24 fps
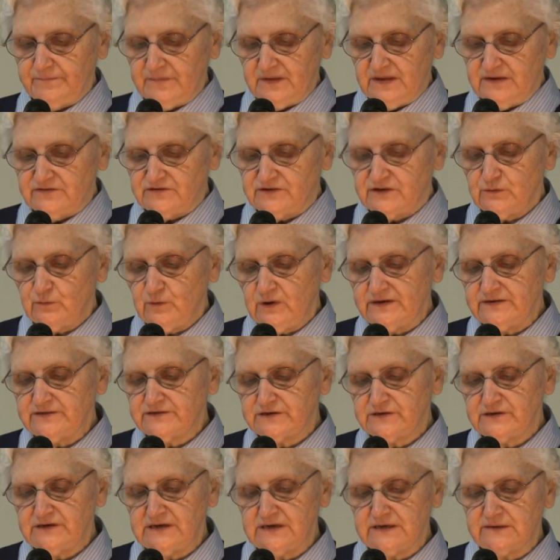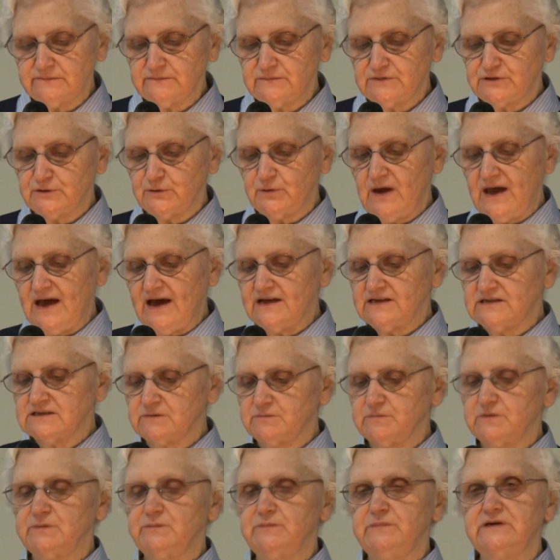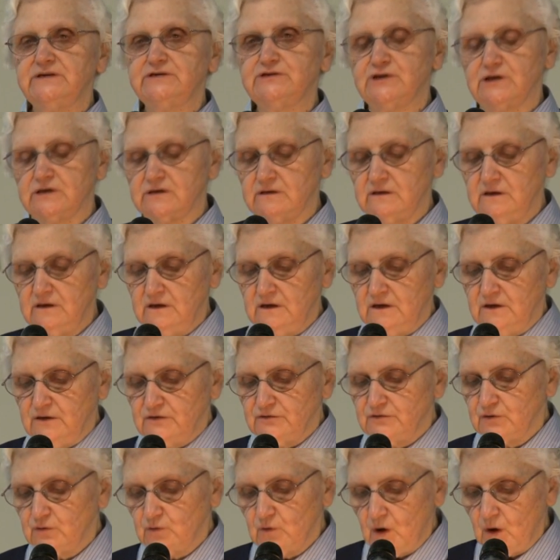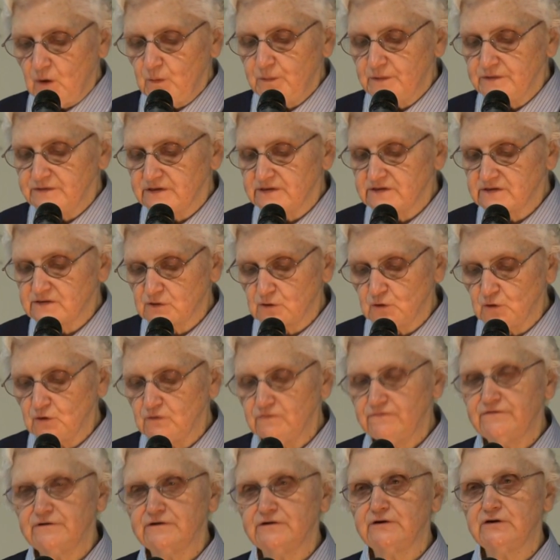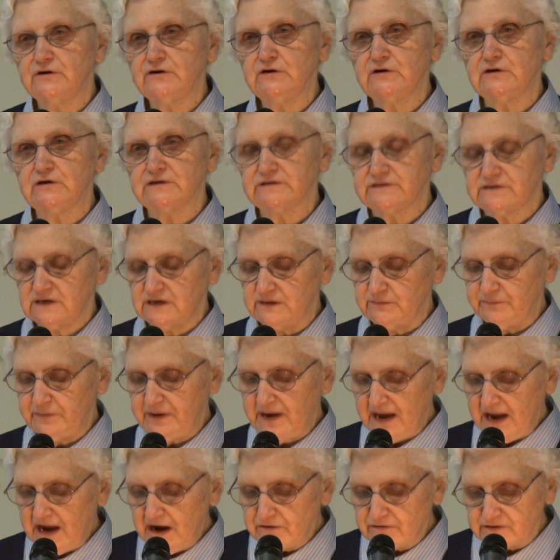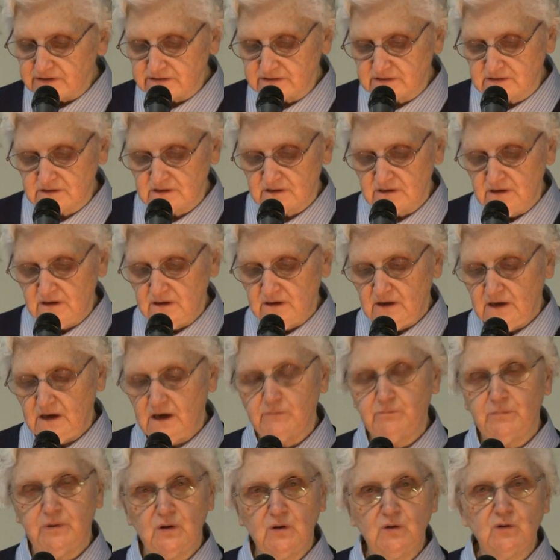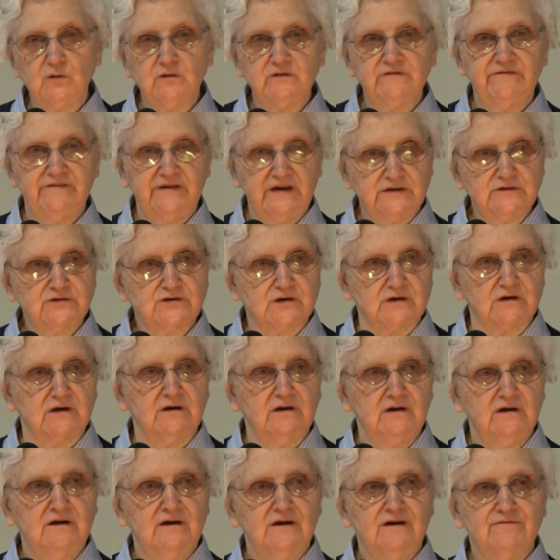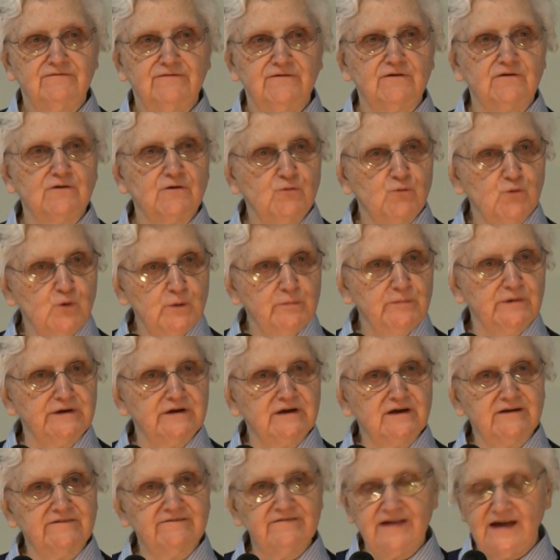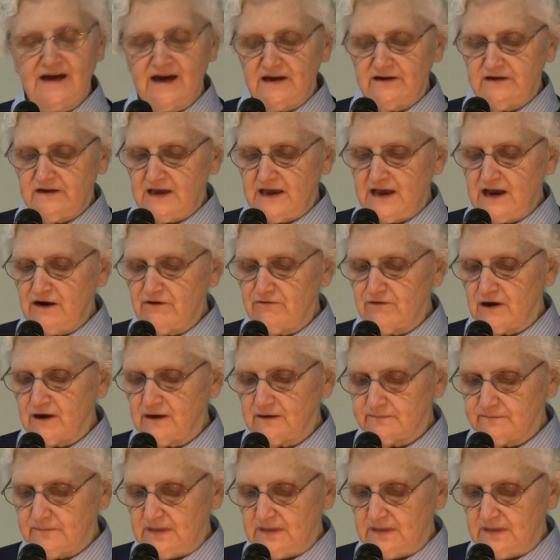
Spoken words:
She went to him to ask permission to open a school for girls in Paris, a bold venture for a woman of that era.